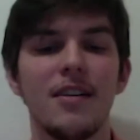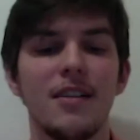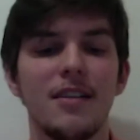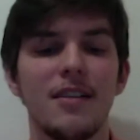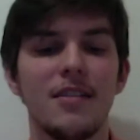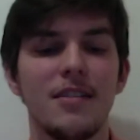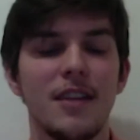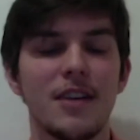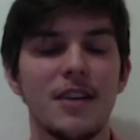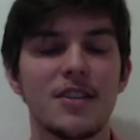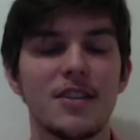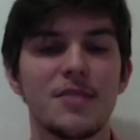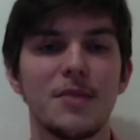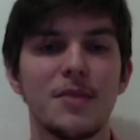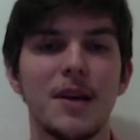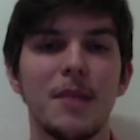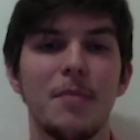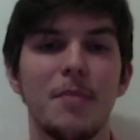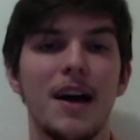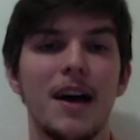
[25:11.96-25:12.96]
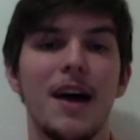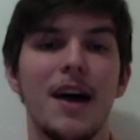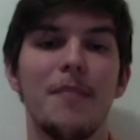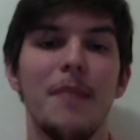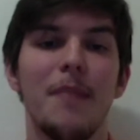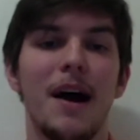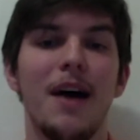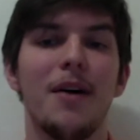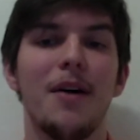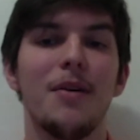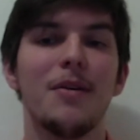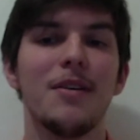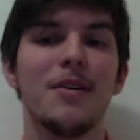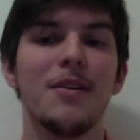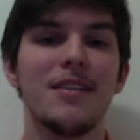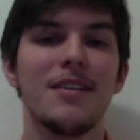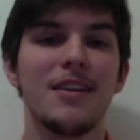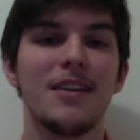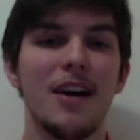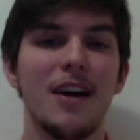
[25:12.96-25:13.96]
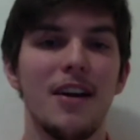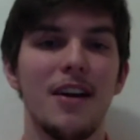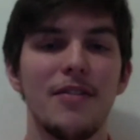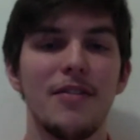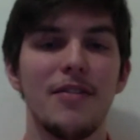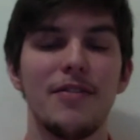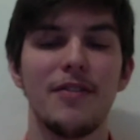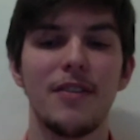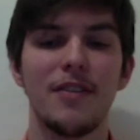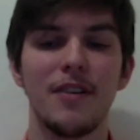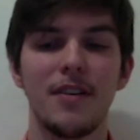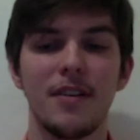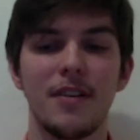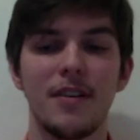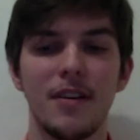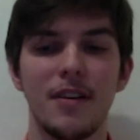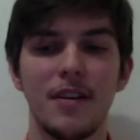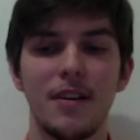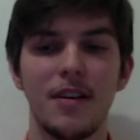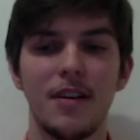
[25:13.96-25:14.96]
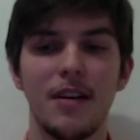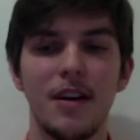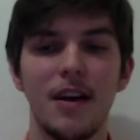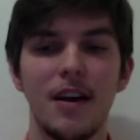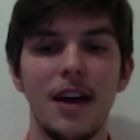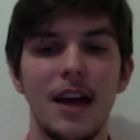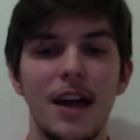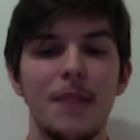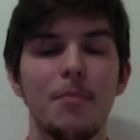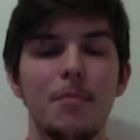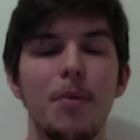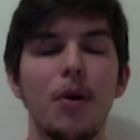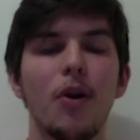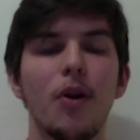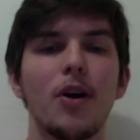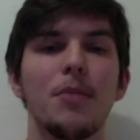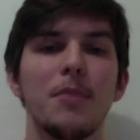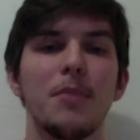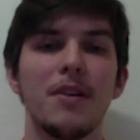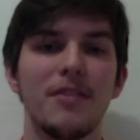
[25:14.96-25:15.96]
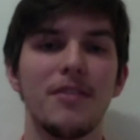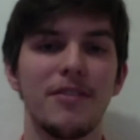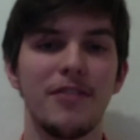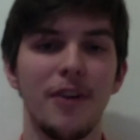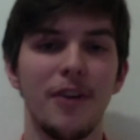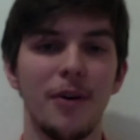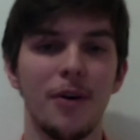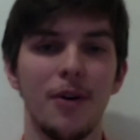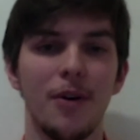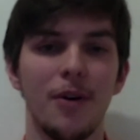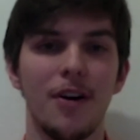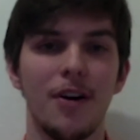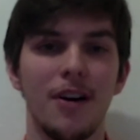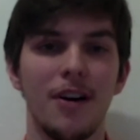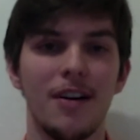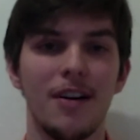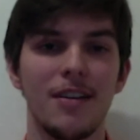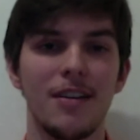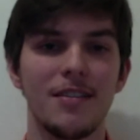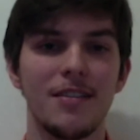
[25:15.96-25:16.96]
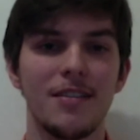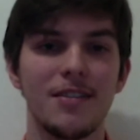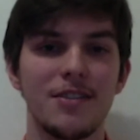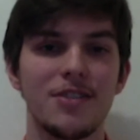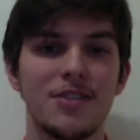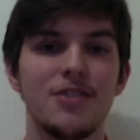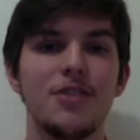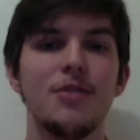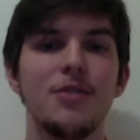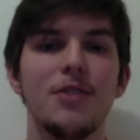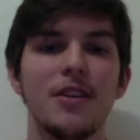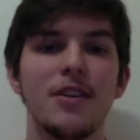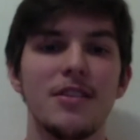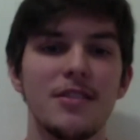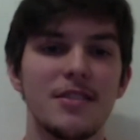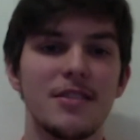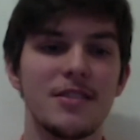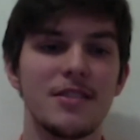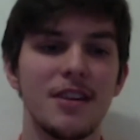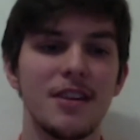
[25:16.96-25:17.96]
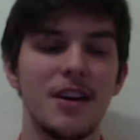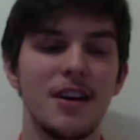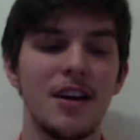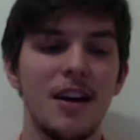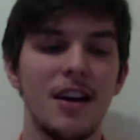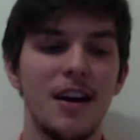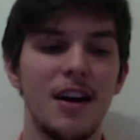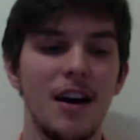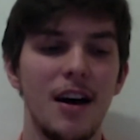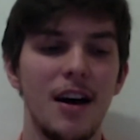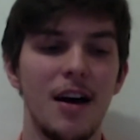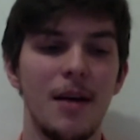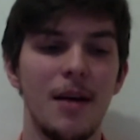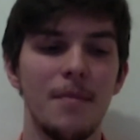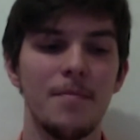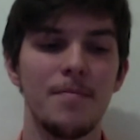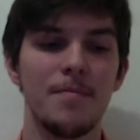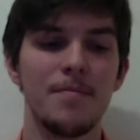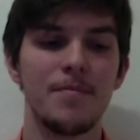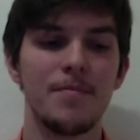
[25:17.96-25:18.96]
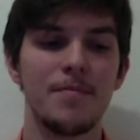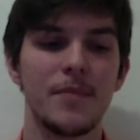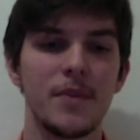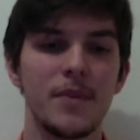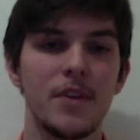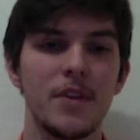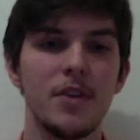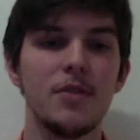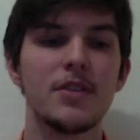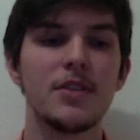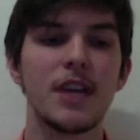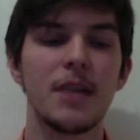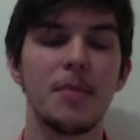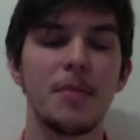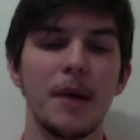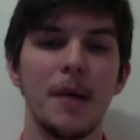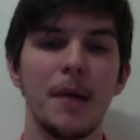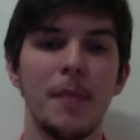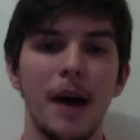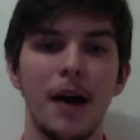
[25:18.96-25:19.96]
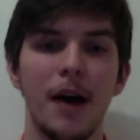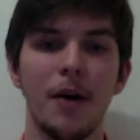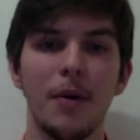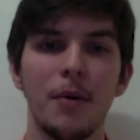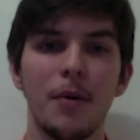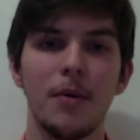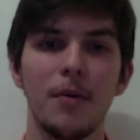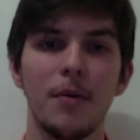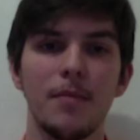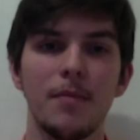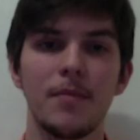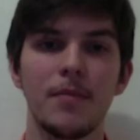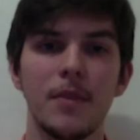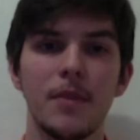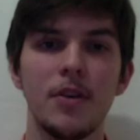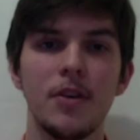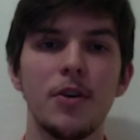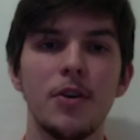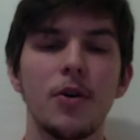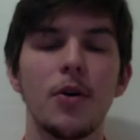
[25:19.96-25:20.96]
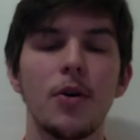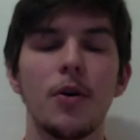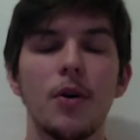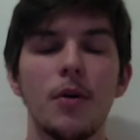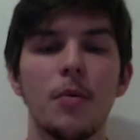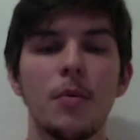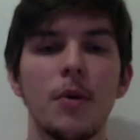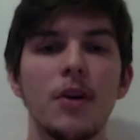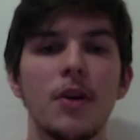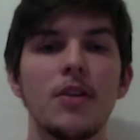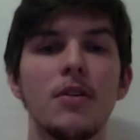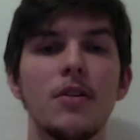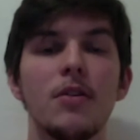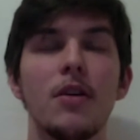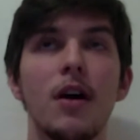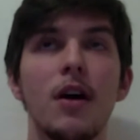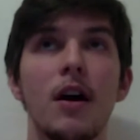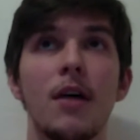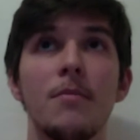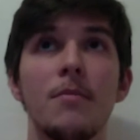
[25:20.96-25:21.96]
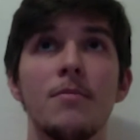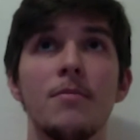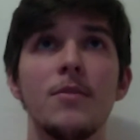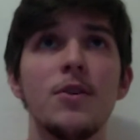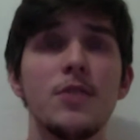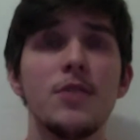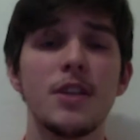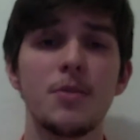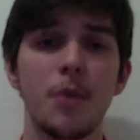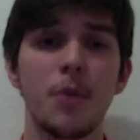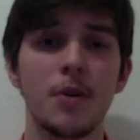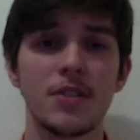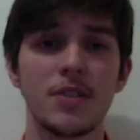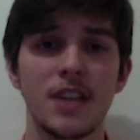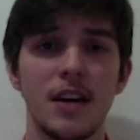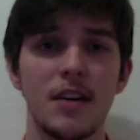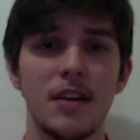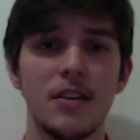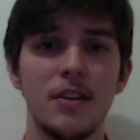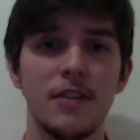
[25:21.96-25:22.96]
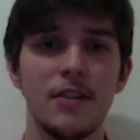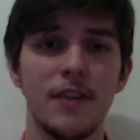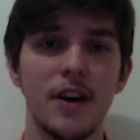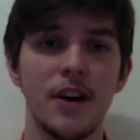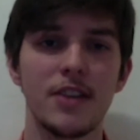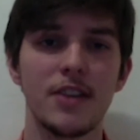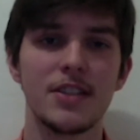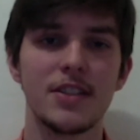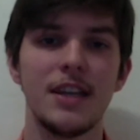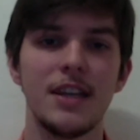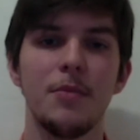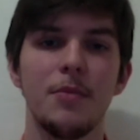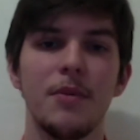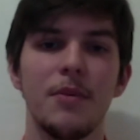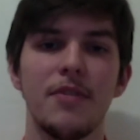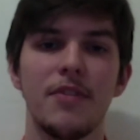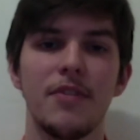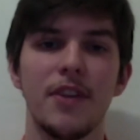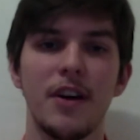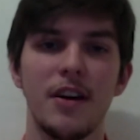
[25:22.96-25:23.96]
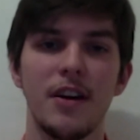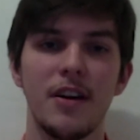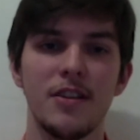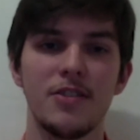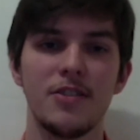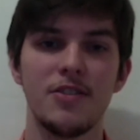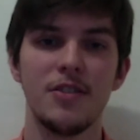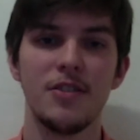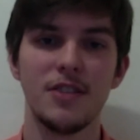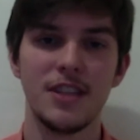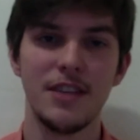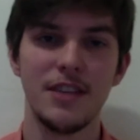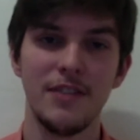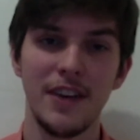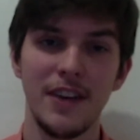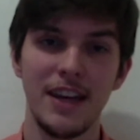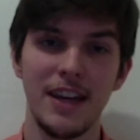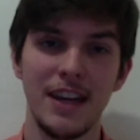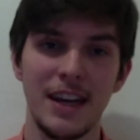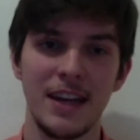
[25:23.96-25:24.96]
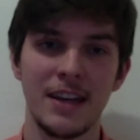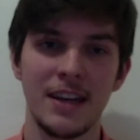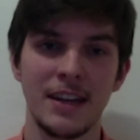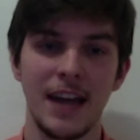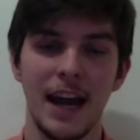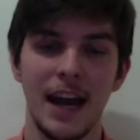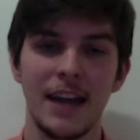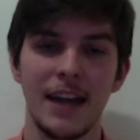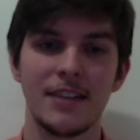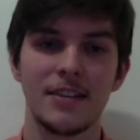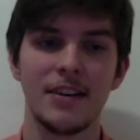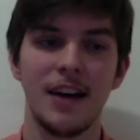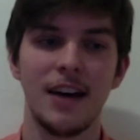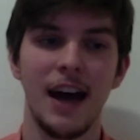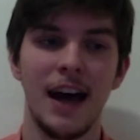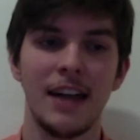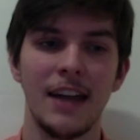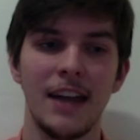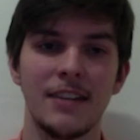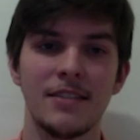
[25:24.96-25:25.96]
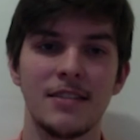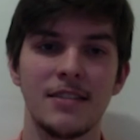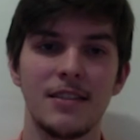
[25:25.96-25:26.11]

now to speak a bit about kind of employment for students. You said a bit about what you did whilst at university with the student TV in Canada and